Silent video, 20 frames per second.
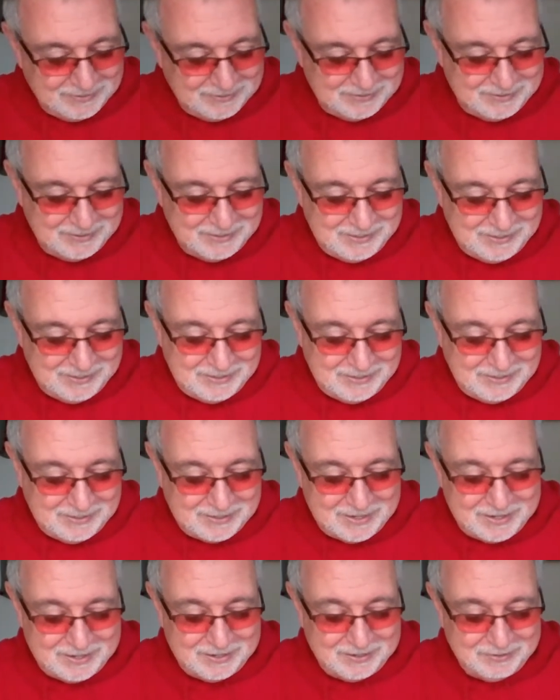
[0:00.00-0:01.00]
the
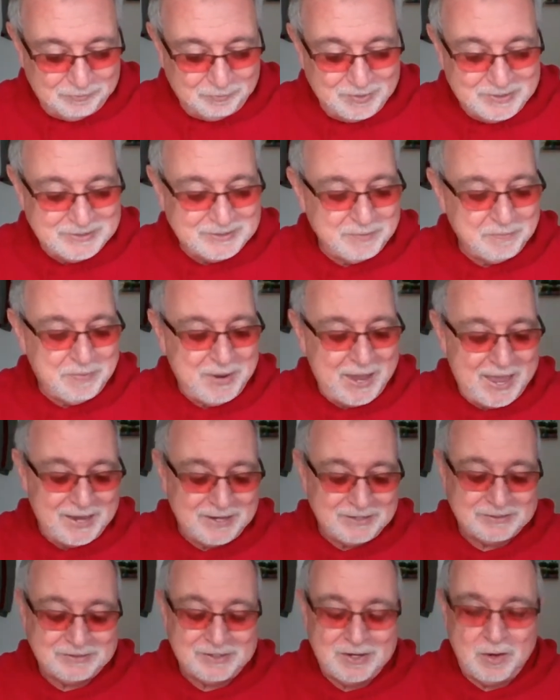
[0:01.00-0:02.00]
uh, recent
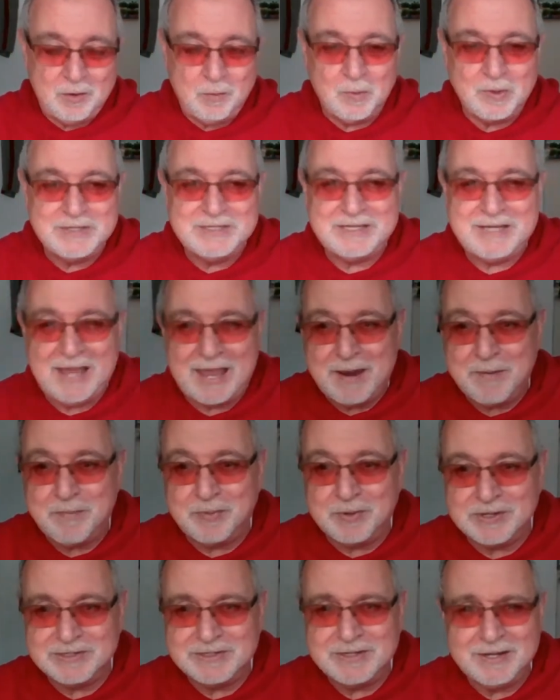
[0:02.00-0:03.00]
past was the
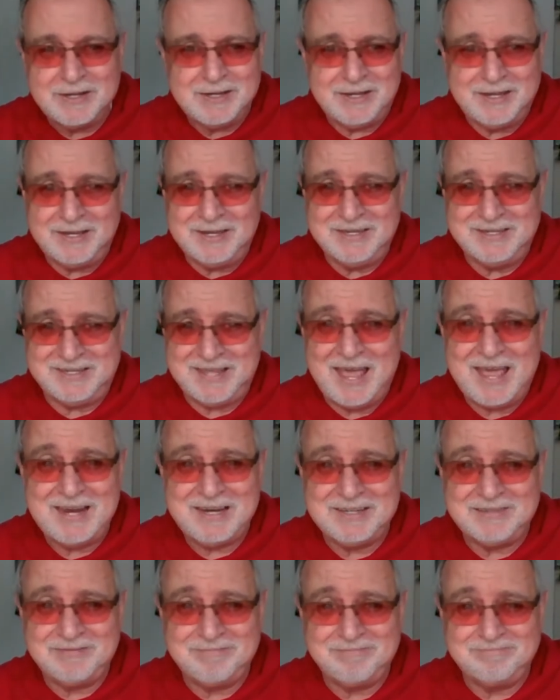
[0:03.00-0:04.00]
Empress. Is that
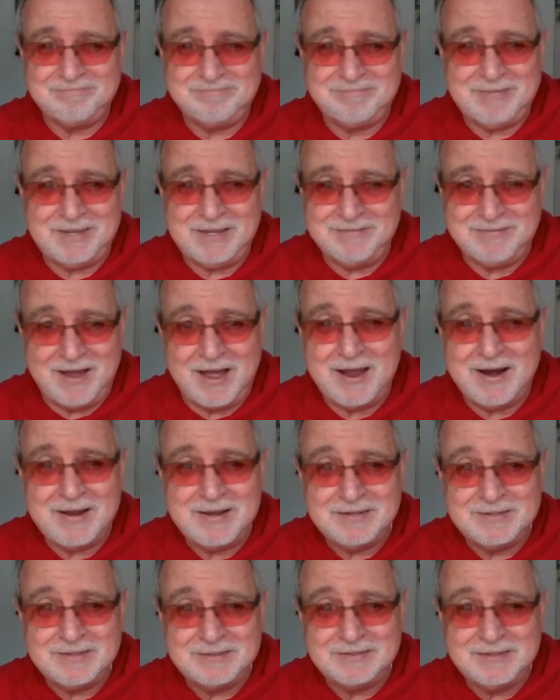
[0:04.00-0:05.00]

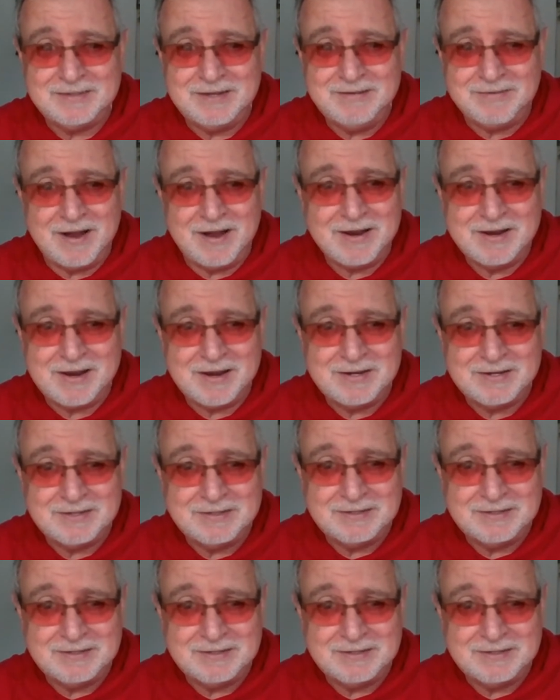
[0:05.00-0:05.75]
Ivana? Ivanka?